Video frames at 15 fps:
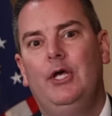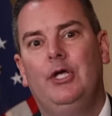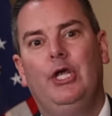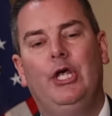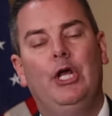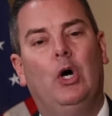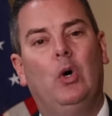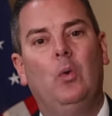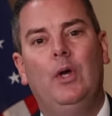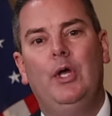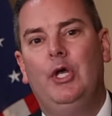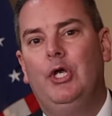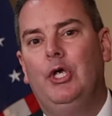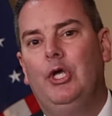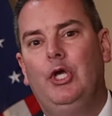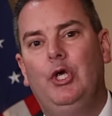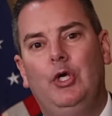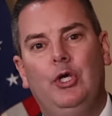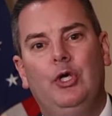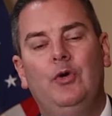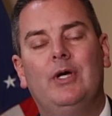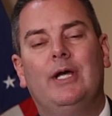you know,
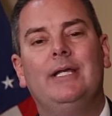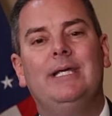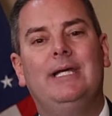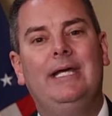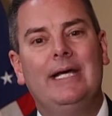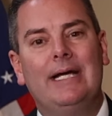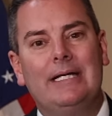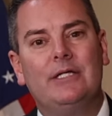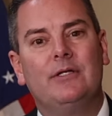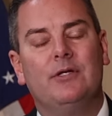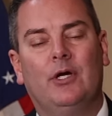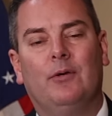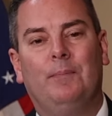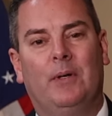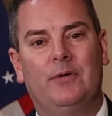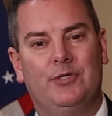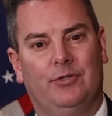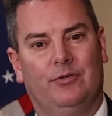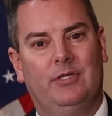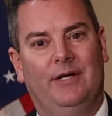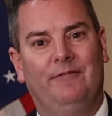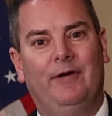you can get your birth
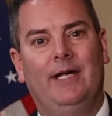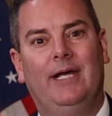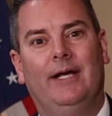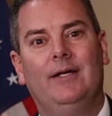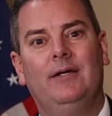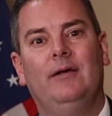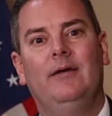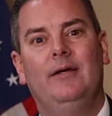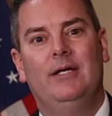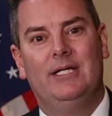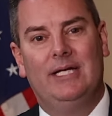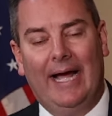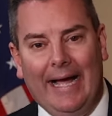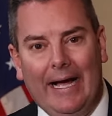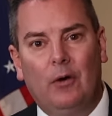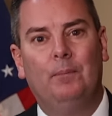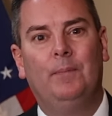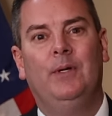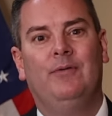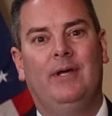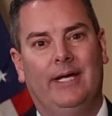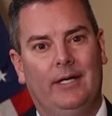certificate to help
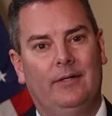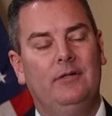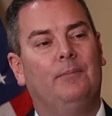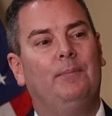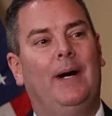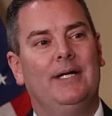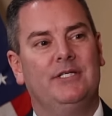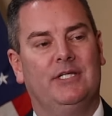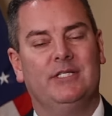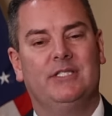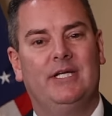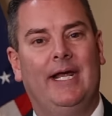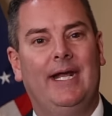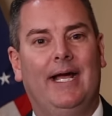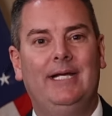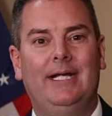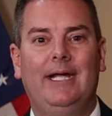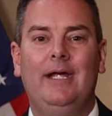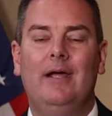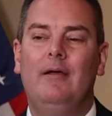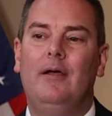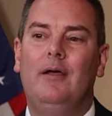you get a Nebraska state
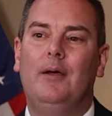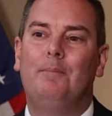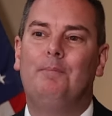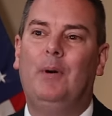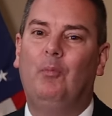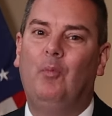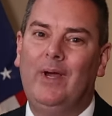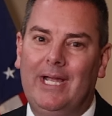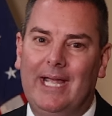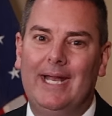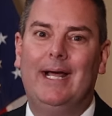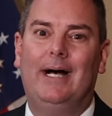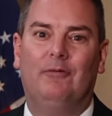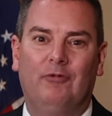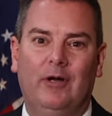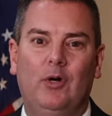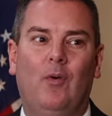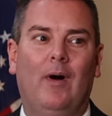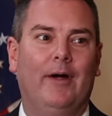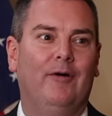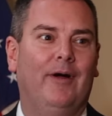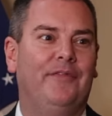ID, but we cannot
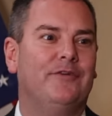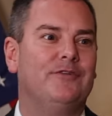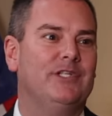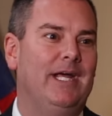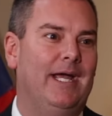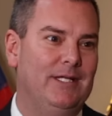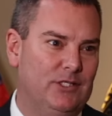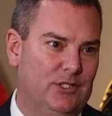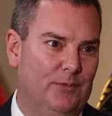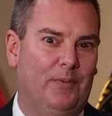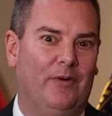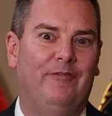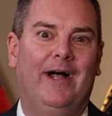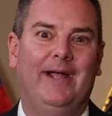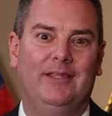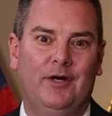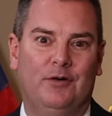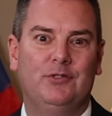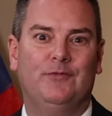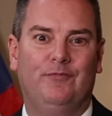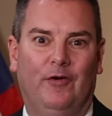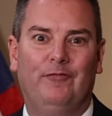require other states to provide
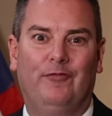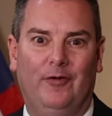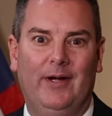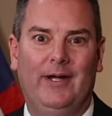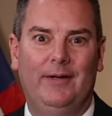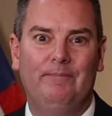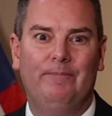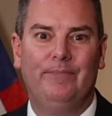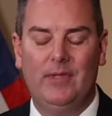those for free.